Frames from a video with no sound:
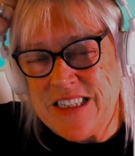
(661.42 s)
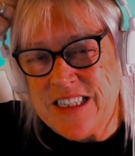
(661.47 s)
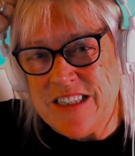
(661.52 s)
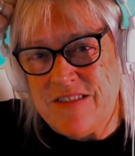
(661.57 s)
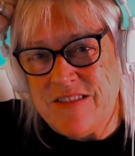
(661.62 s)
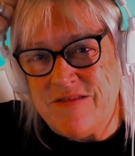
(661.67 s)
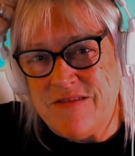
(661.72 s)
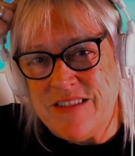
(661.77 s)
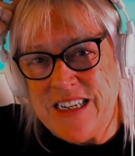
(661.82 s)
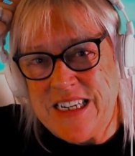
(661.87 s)

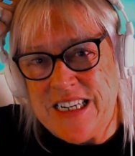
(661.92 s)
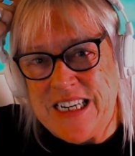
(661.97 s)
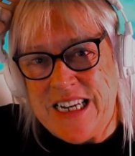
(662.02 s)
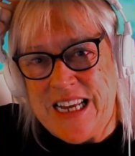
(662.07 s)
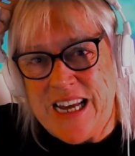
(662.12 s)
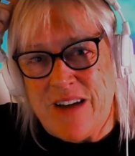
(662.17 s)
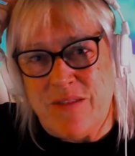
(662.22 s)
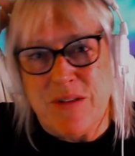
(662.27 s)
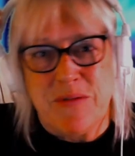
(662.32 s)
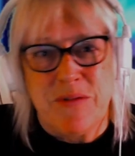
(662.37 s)
not really
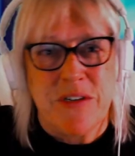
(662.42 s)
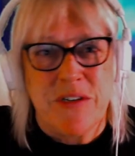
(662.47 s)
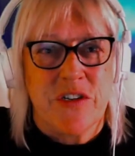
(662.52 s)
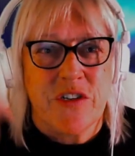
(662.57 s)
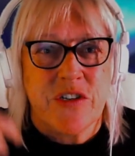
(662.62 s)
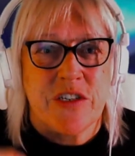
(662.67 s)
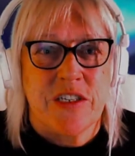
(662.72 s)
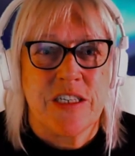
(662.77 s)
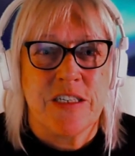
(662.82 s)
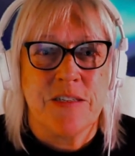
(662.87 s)
how it
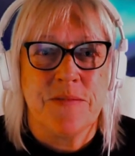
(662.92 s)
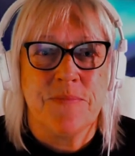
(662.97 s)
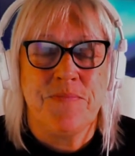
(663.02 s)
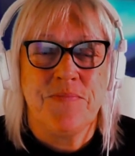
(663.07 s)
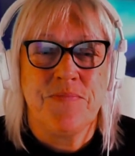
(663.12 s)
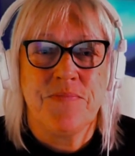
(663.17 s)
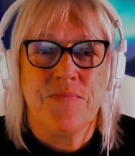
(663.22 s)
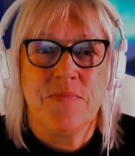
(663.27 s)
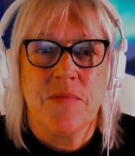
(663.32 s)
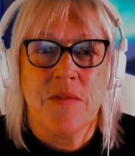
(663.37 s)
works.
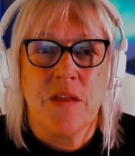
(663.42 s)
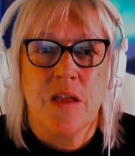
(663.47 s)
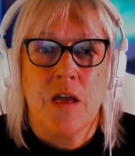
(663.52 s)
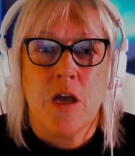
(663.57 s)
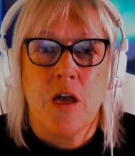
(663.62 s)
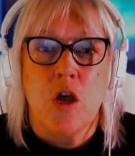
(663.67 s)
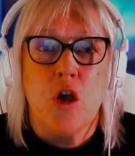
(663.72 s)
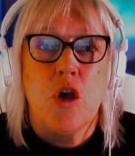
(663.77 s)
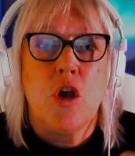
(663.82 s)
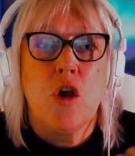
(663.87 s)

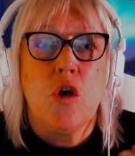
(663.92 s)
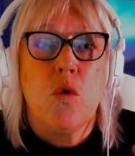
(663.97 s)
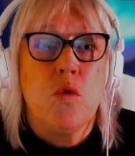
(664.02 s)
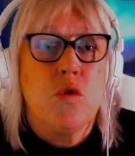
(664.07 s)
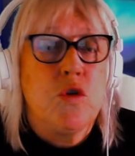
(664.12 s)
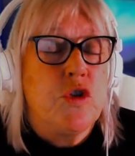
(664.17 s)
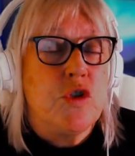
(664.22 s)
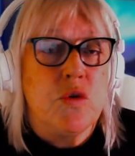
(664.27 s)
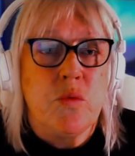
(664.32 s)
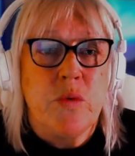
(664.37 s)

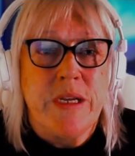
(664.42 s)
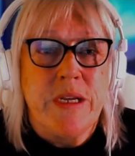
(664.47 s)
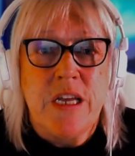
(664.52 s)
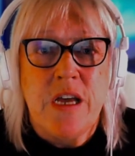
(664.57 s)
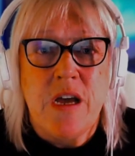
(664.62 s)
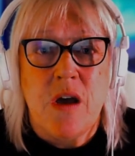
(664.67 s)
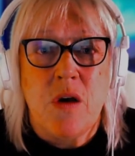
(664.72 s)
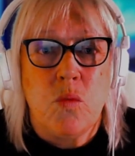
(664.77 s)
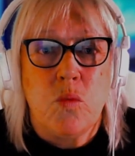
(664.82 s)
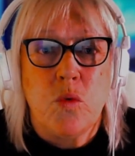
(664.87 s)
Do we
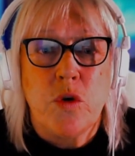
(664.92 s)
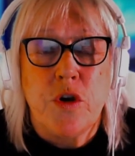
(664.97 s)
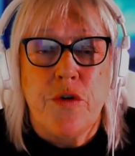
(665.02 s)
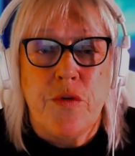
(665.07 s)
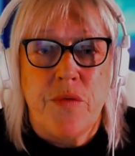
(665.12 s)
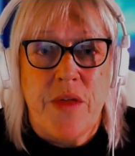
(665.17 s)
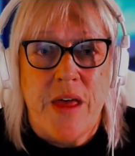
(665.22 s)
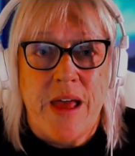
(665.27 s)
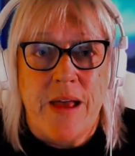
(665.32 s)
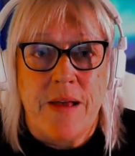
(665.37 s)
know? We're not
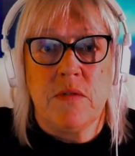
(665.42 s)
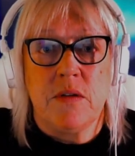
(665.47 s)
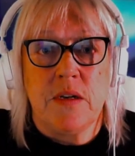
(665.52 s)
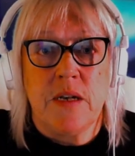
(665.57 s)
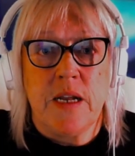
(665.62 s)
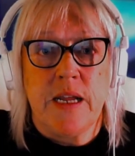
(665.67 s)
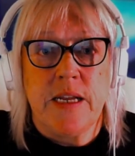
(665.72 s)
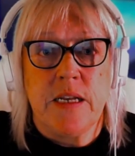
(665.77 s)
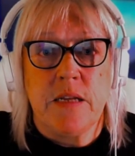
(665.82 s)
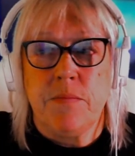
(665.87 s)
there.
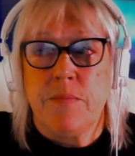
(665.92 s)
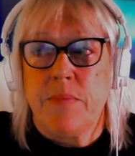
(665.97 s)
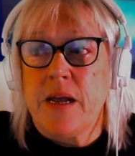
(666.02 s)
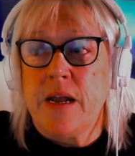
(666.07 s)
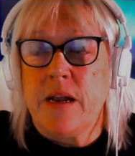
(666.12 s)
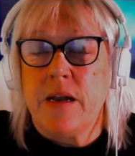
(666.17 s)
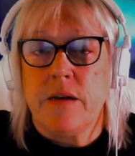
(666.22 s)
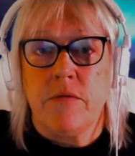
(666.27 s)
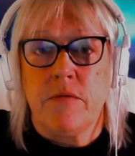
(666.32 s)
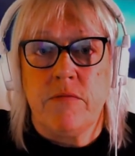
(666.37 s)
Lainey and
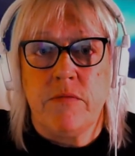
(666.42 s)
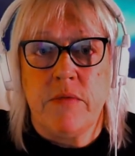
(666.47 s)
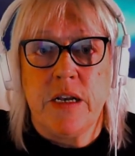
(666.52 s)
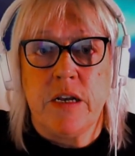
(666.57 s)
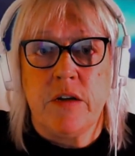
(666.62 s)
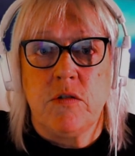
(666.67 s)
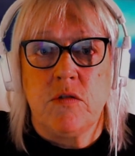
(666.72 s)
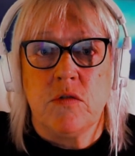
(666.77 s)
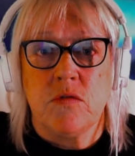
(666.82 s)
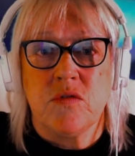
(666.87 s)
Ben, really
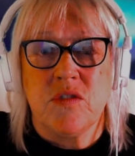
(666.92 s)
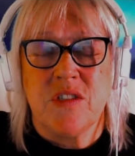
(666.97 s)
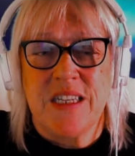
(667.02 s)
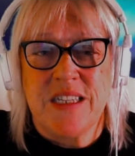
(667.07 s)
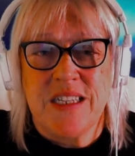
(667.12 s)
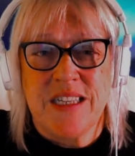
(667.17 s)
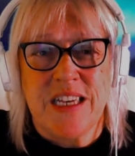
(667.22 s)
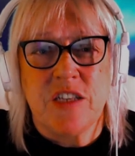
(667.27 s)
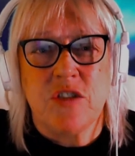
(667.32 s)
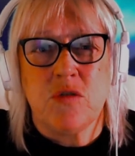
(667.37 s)

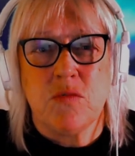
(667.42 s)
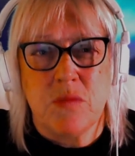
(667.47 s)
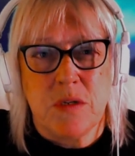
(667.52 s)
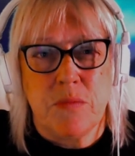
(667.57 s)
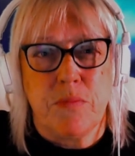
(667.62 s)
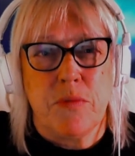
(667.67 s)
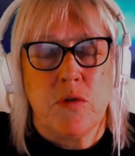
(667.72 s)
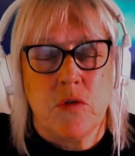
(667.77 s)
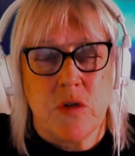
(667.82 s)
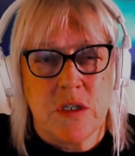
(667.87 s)
haunted. Get some
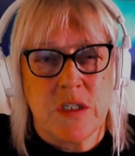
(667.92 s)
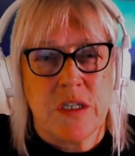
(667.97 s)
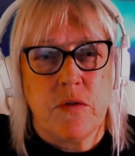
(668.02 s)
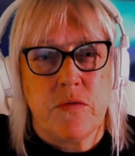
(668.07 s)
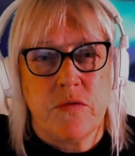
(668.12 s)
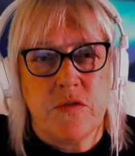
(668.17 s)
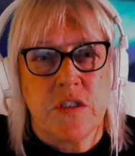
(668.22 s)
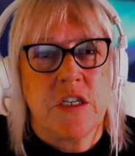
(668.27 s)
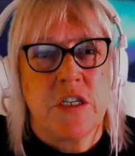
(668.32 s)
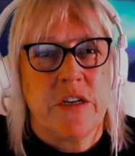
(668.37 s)
debunkers over
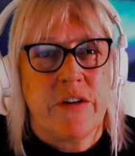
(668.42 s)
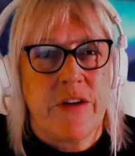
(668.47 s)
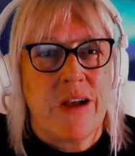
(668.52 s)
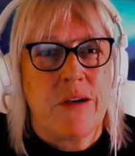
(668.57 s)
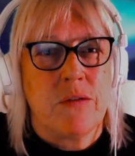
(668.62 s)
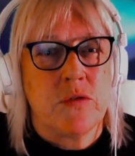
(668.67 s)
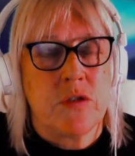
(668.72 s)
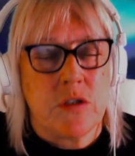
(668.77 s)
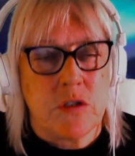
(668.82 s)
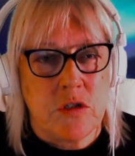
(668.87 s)
to your
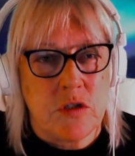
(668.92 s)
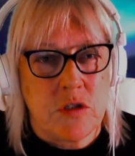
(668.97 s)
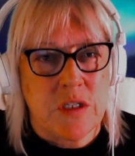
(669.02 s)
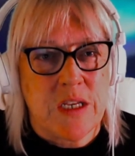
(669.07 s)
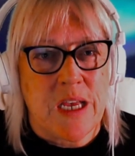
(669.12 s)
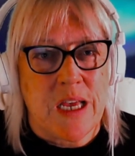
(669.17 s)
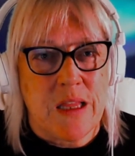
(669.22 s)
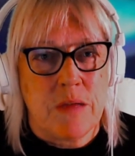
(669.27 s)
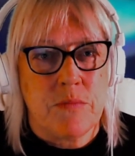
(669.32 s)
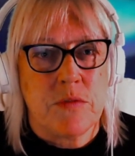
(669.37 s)
house and just
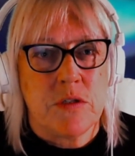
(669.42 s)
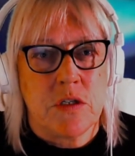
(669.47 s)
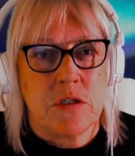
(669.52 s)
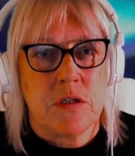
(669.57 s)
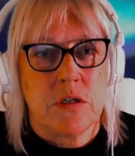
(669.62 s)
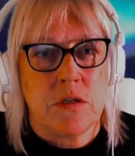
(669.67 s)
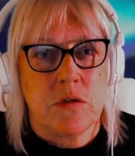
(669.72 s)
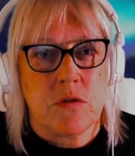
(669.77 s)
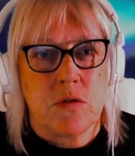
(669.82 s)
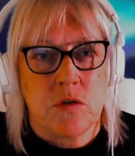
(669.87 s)
get them
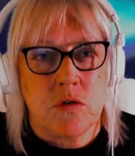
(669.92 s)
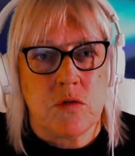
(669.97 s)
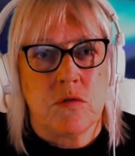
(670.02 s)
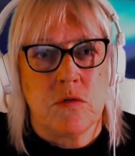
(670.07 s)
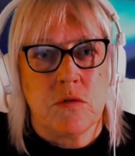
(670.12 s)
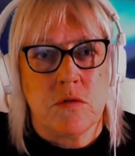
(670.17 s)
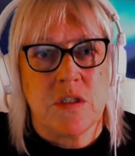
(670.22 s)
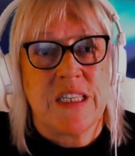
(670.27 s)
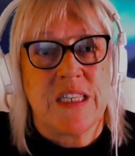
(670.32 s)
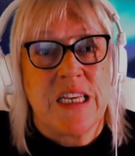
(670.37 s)
to sort
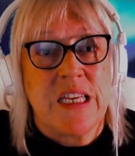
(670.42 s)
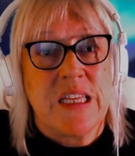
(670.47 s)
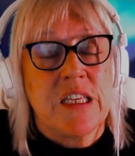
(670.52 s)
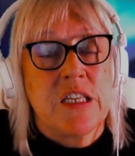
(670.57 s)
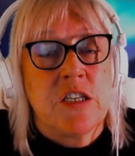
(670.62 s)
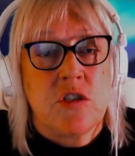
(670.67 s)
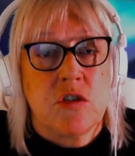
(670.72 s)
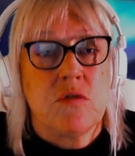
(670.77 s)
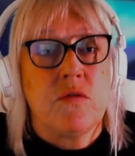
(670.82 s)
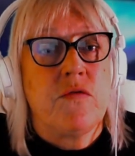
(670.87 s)
of see this
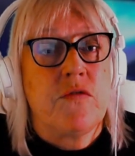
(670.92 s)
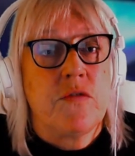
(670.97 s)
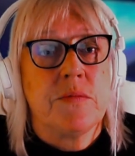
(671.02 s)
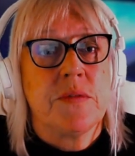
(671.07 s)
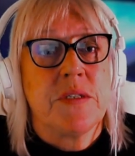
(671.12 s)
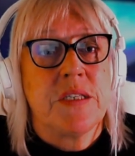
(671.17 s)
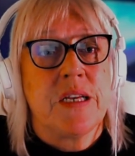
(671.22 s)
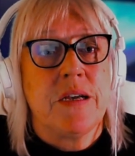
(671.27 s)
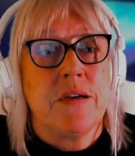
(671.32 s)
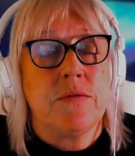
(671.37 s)
stuff for
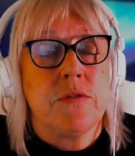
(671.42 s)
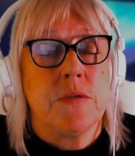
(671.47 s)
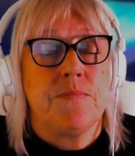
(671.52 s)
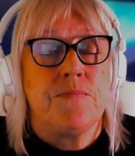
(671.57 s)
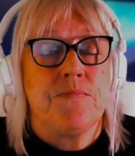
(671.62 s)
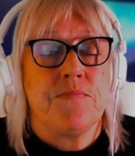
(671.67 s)
themselves.